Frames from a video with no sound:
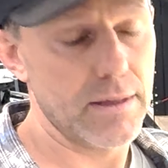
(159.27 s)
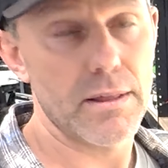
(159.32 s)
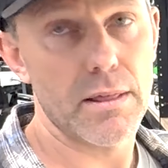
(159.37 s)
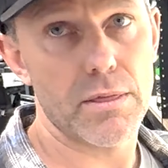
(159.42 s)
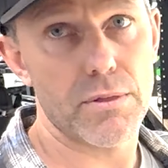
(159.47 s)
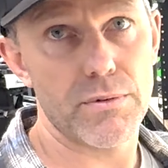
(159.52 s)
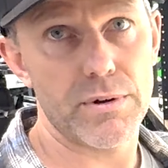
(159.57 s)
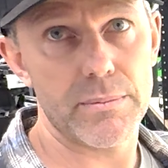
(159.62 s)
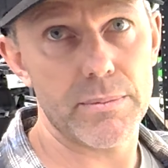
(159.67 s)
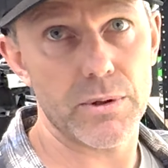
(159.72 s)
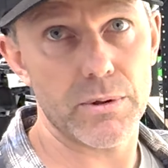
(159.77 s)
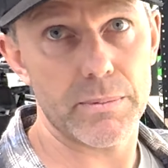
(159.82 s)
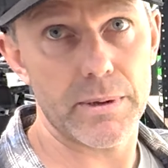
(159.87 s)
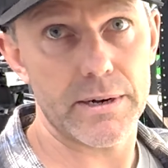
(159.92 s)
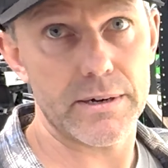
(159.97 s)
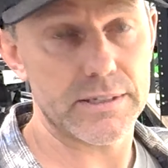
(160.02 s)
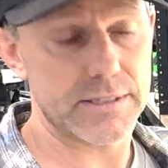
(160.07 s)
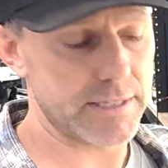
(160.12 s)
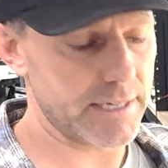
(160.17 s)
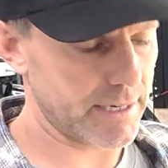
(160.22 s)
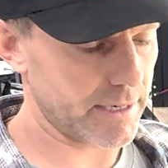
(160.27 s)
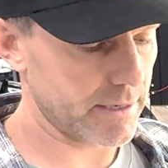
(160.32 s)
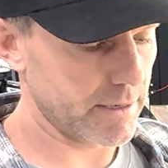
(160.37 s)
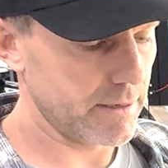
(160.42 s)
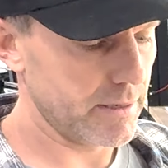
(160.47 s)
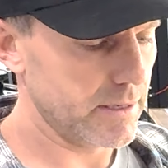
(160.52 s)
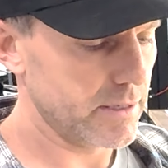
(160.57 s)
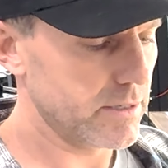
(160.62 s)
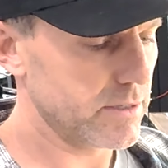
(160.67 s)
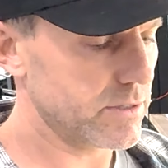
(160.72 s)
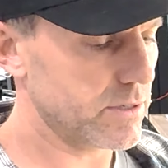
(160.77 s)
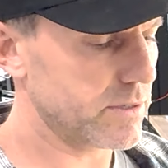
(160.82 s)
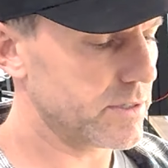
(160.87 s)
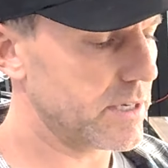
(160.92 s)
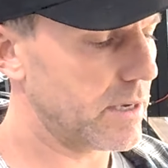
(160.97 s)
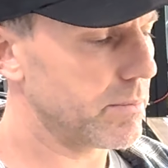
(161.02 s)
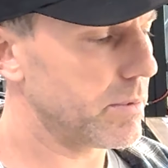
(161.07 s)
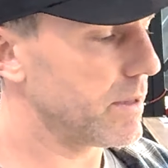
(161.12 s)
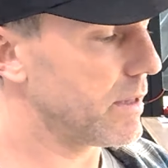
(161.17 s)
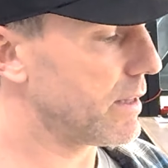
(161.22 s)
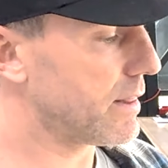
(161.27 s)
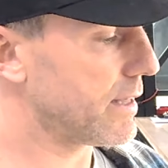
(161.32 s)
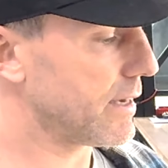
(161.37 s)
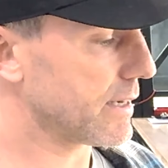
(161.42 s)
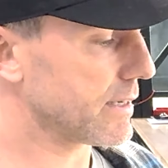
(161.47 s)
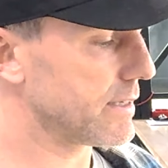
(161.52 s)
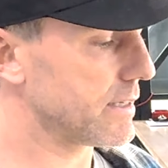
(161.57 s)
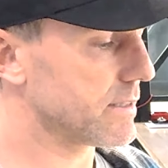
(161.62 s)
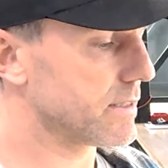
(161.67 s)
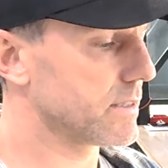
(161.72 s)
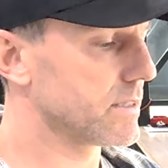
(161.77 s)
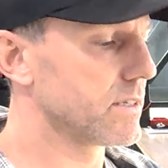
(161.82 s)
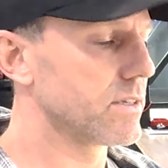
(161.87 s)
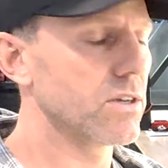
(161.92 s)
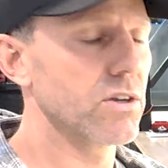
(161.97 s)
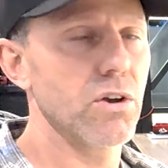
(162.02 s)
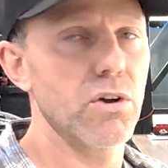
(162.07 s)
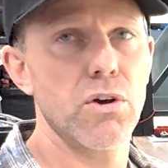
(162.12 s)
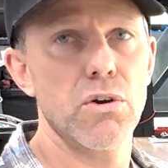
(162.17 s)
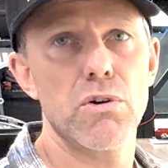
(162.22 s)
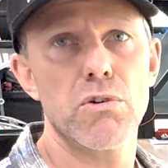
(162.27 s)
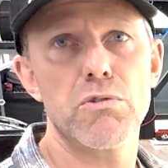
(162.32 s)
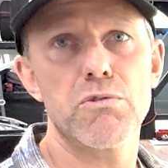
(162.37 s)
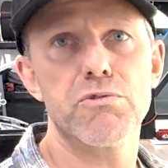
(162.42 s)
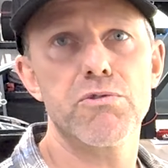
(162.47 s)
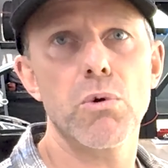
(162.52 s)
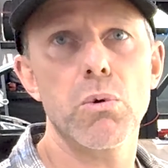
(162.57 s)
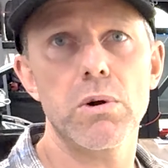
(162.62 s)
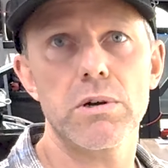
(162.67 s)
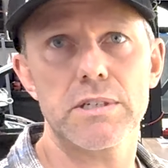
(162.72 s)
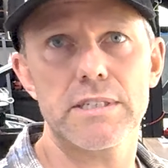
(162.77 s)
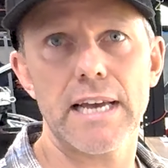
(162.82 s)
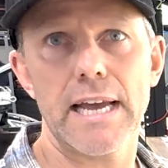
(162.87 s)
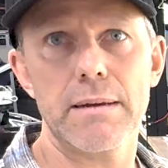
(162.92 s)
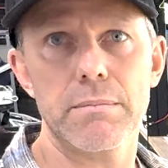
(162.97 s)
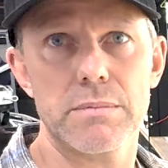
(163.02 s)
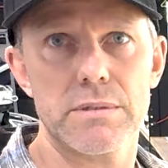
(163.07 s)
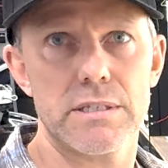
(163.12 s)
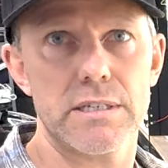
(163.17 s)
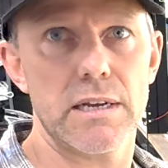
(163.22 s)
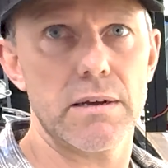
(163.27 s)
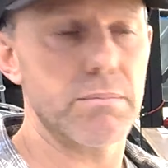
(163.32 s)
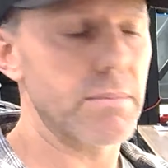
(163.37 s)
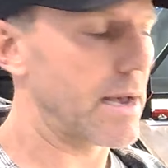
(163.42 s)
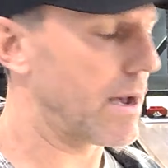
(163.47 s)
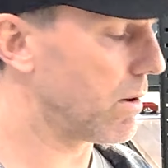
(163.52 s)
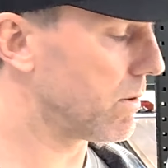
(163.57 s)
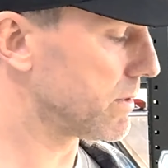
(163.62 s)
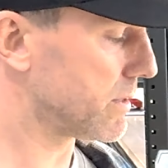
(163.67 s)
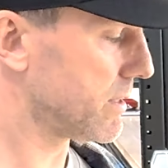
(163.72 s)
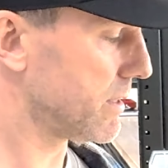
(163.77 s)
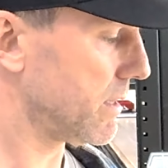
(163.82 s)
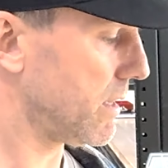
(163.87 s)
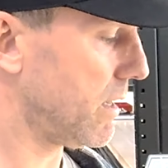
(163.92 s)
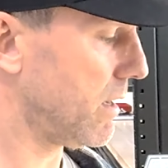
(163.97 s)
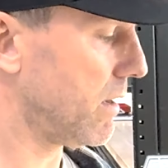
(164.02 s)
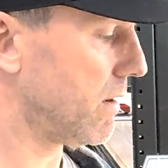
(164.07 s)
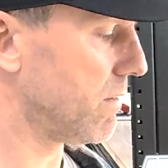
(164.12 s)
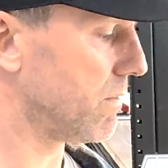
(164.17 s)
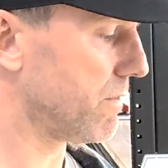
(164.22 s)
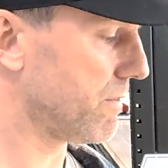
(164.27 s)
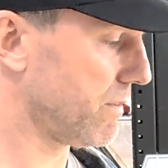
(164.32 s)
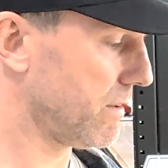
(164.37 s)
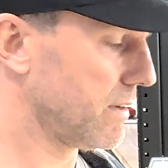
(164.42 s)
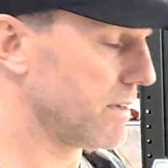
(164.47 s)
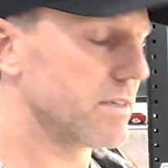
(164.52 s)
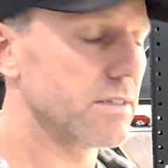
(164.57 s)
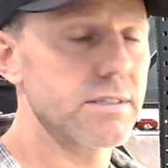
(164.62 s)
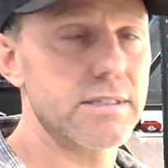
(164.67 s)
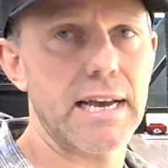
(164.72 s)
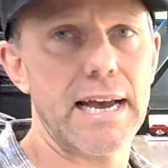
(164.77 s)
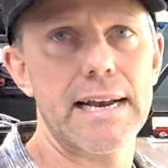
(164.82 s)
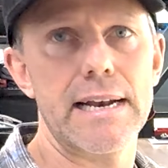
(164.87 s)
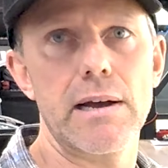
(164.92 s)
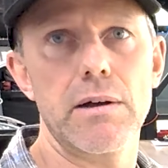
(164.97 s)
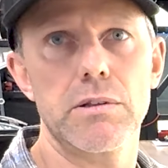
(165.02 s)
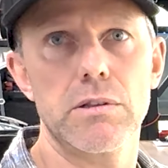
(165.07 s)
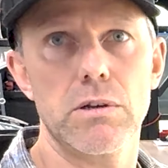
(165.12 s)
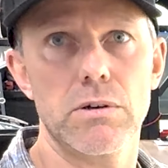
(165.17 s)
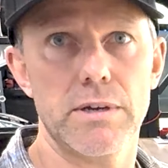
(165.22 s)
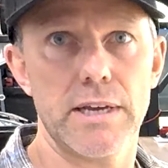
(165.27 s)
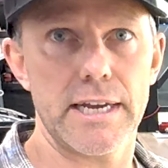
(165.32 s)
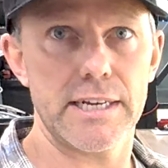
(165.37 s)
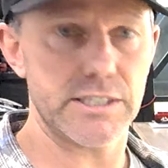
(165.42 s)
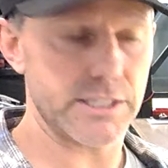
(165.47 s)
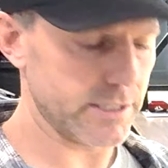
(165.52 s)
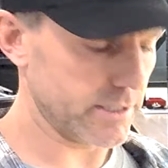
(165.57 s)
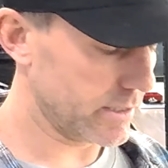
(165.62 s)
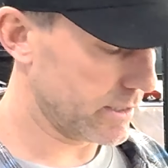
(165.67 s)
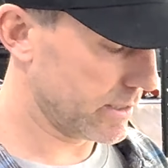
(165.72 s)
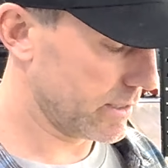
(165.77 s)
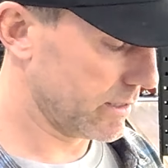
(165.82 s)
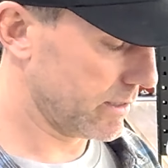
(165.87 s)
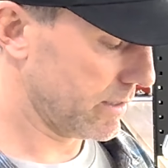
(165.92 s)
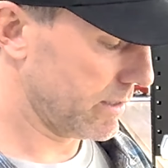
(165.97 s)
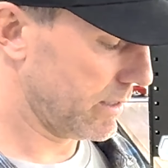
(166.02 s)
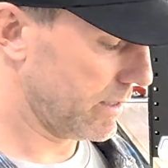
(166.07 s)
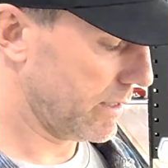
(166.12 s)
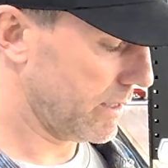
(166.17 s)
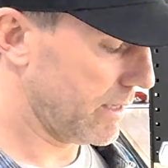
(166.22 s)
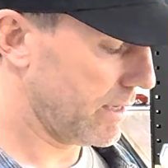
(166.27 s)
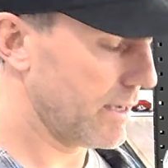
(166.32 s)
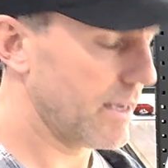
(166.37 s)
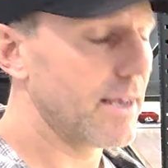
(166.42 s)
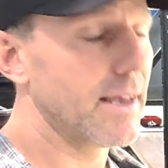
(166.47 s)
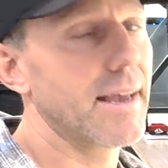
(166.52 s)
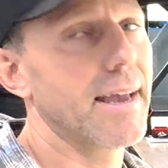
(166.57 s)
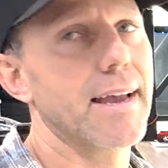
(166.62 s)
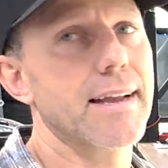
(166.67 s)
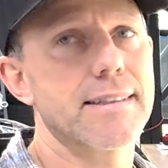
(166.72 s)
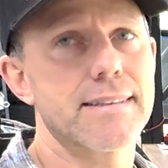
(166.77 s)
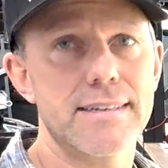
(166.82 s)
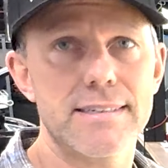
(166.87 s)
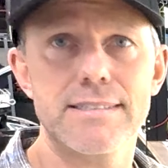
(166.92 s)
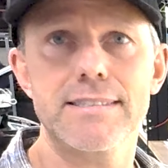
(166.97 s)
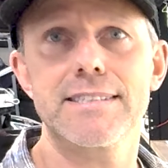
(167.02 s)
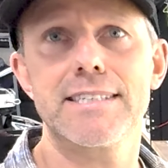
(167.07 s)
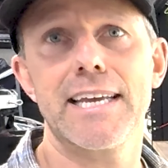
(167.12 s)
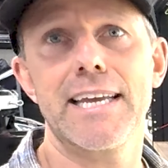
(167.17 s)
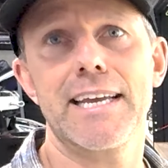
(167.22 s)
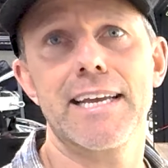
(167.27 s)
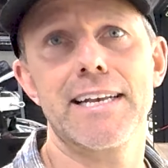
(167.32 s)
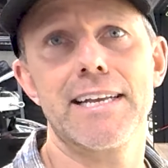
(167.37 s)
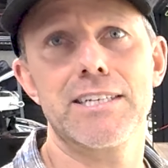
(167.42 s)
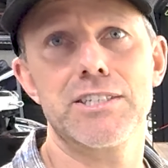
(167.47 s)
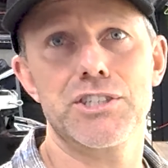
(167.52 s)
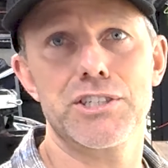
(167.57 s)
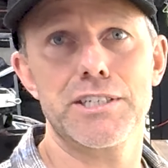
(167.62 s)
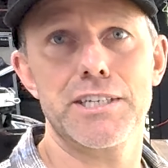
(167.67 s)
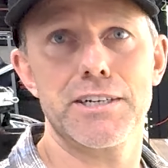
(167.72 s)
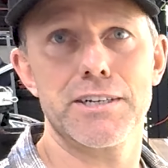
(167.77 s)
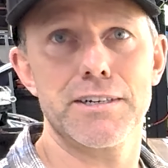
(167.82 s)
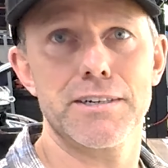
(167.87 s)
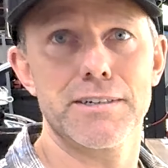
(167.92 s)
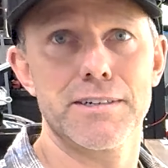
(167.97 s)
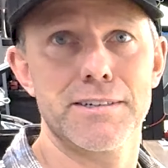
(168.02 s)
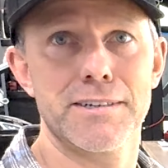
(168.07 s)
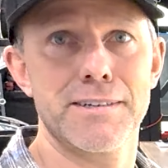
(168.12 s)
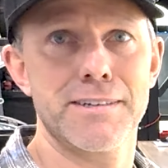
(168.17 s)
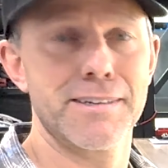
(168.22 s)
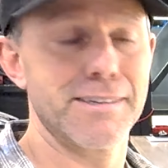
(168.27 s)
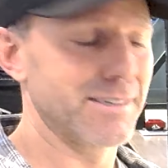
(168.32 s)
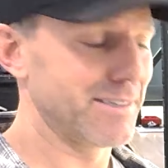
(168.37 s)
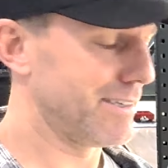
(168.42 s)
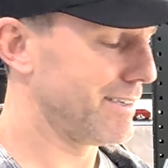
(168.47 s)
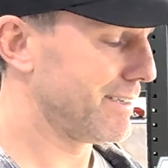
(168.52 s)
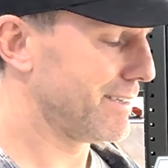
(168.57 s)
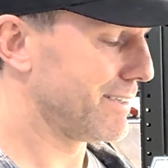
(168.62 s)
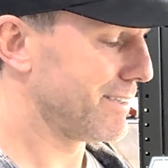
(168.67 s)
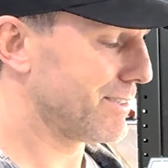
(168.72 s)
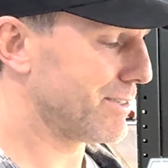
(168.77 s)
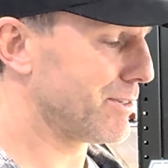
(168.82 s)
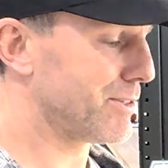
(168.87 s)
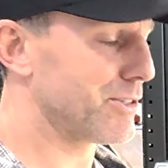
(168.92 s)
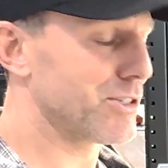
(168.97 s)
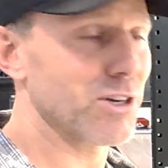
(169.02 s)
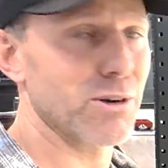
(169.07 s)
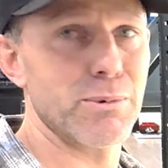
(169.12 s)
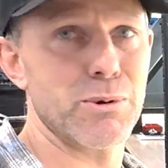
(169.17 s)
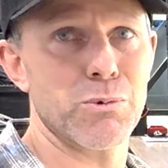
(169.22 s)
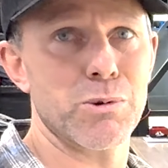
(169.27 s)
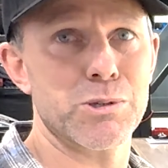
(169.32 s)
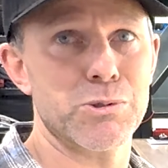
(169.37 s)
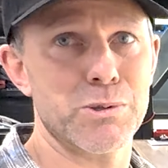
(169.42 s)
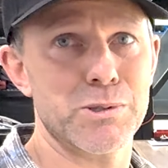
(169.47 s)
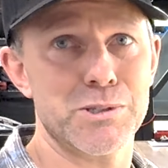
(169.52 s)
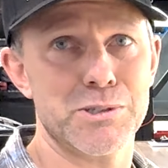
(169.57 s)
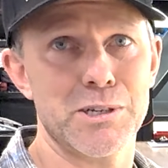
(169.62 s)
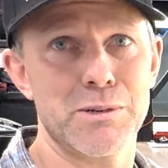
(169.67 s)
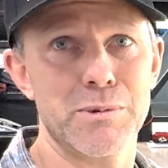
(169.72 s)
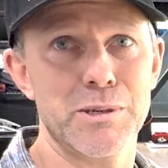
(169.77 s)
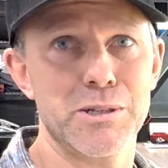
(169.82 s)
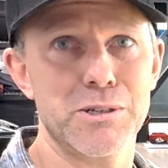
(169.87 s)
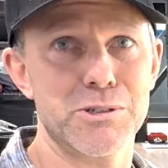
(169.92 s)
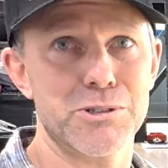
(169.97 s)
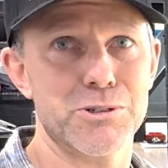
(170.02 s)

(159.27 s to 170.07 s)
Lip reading: 3 millimeters thick. So double the thickness, 4 times the amount of tie-down locations. It doesn't take an engineer to determine which one's going to be a little